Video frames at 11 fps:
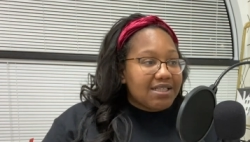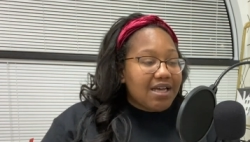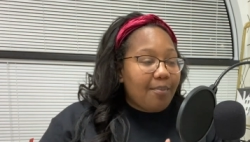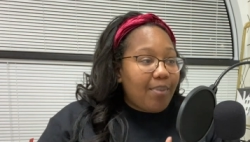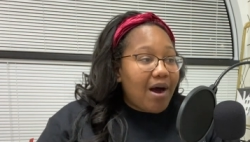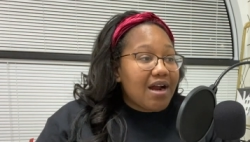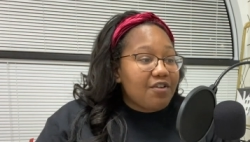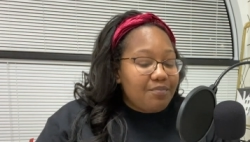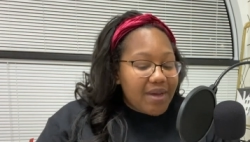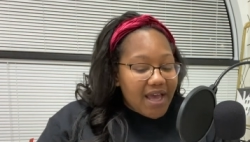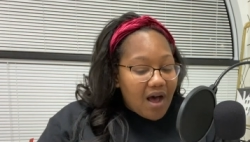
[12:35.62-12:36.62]
a part
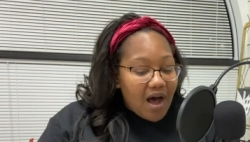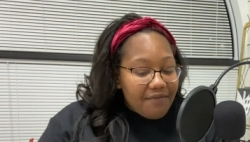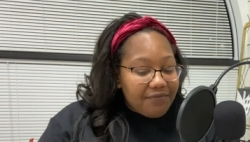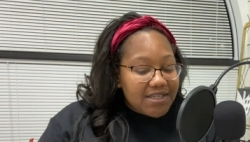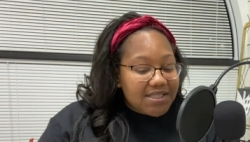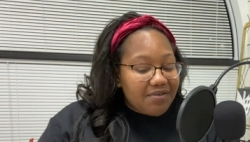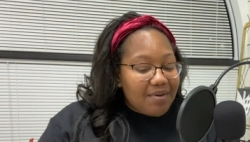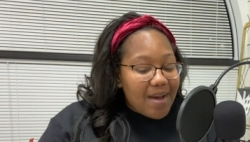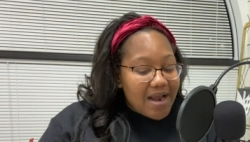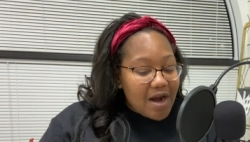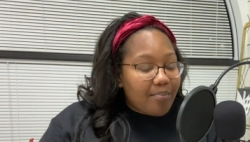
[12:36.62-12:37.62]
of being offensive
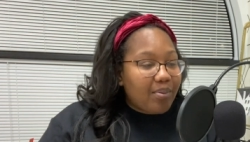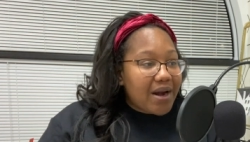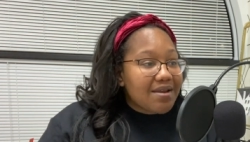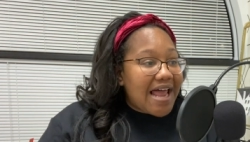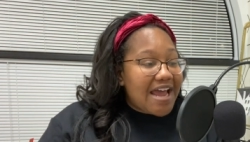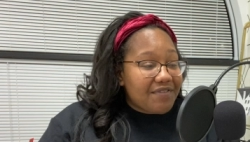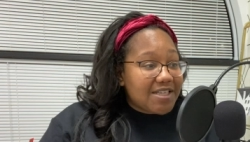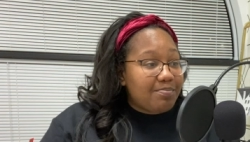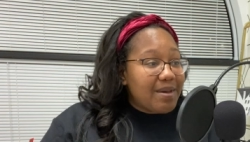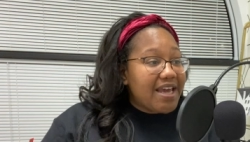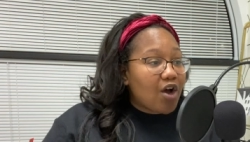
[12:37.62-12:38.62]
about our prayer life is
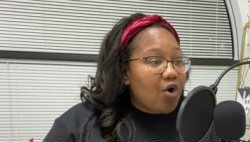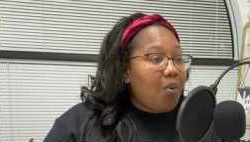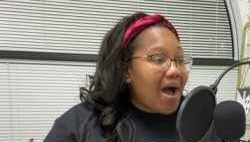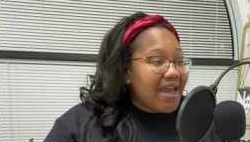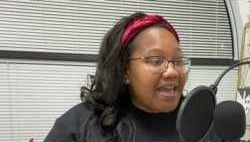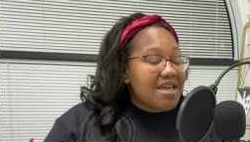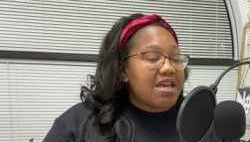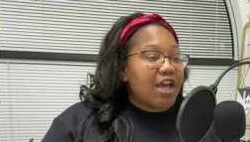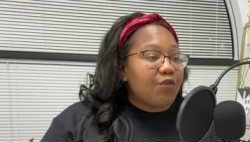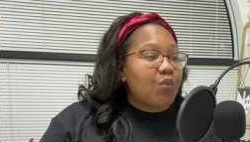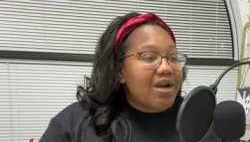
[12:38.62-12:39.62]
being quiet.
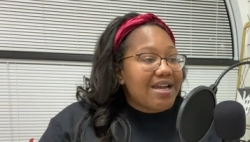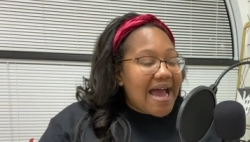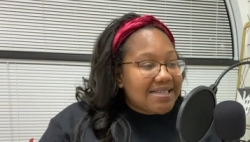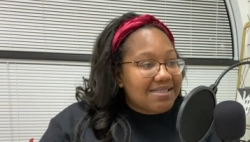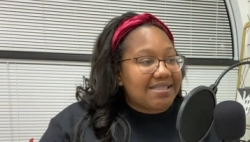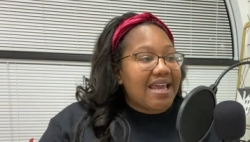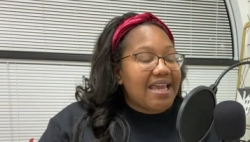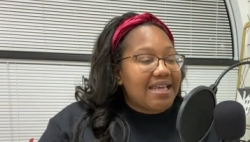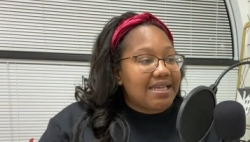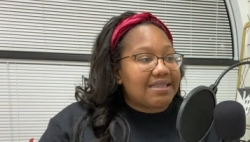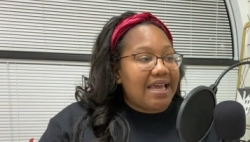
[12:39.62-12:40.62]
If we're not
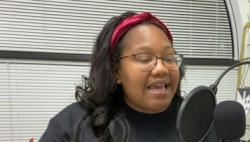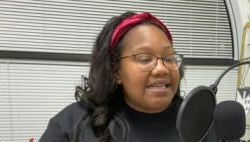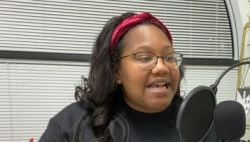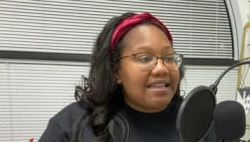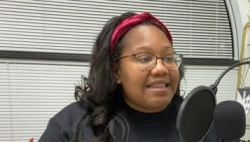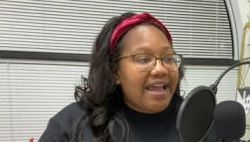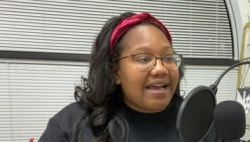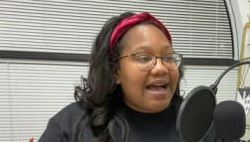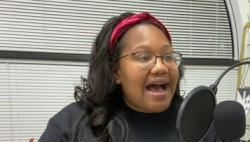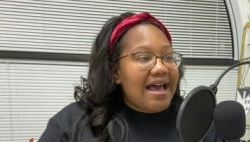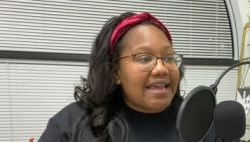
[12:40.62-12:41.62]
saying the things that
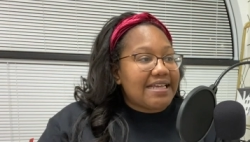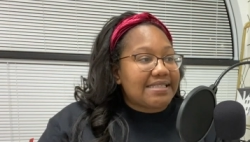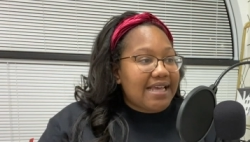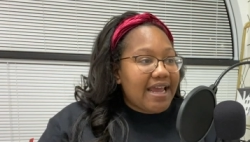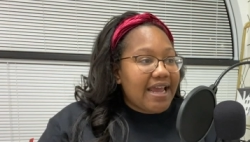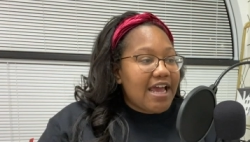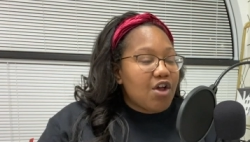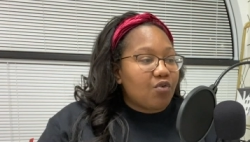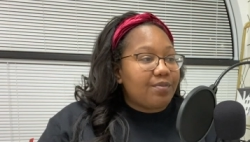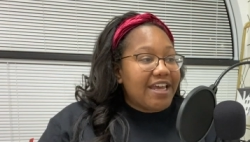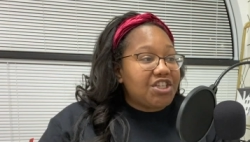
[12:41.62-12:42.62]
God is saying,
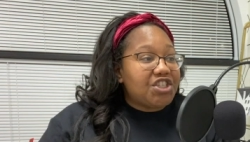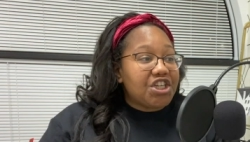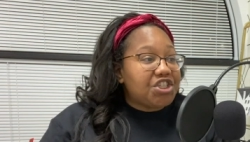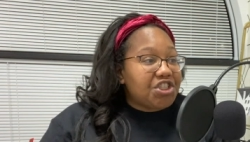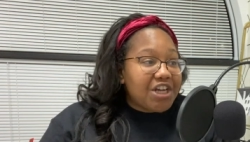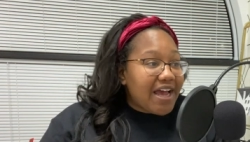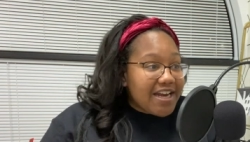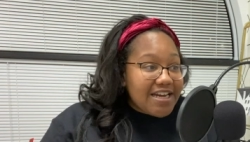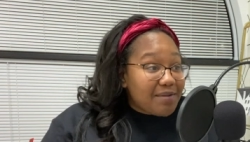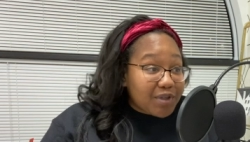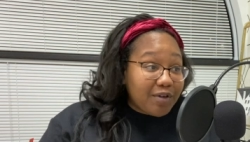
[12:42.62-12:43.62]
it's just
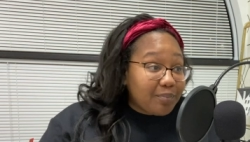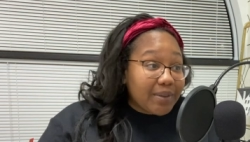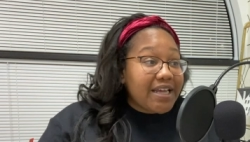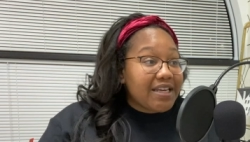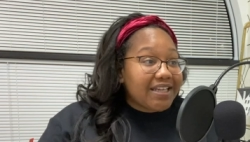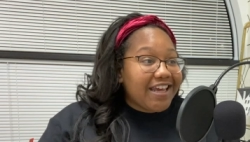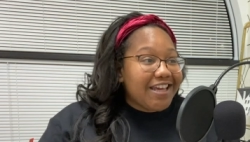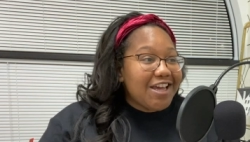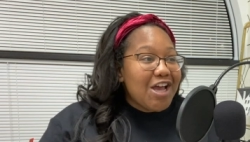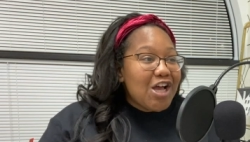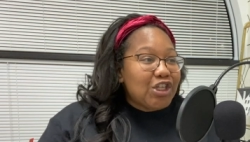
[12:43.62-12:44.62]
shutting up
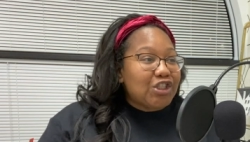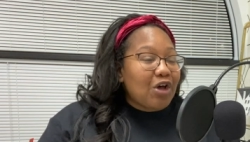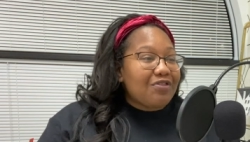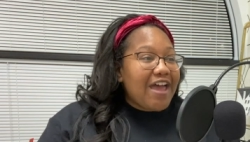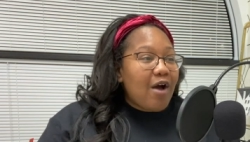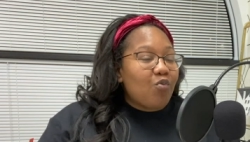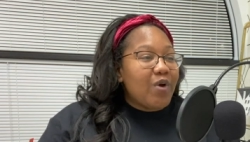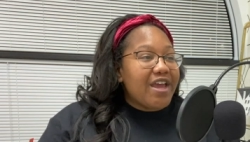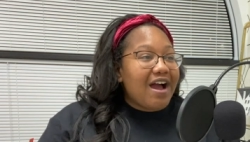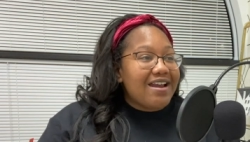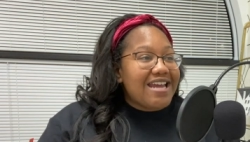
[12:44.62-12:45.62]
completely so that
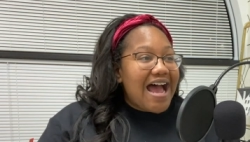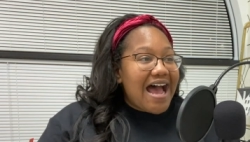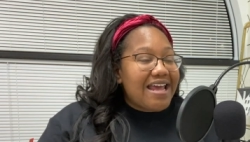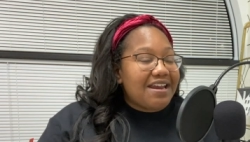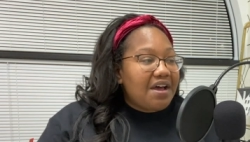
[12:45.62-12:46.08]
we are not